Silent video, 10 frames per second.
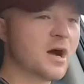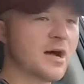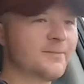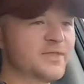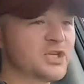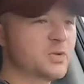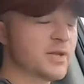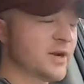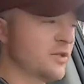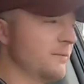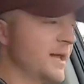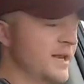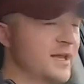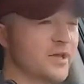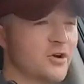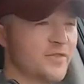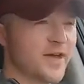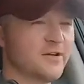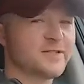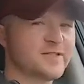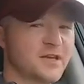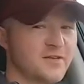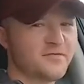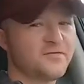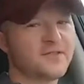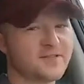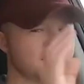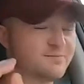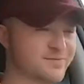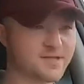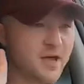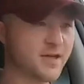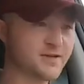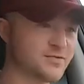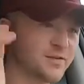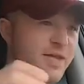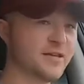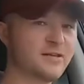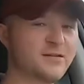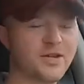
They do a lot of their mating and all that good stuff that's science related, you know,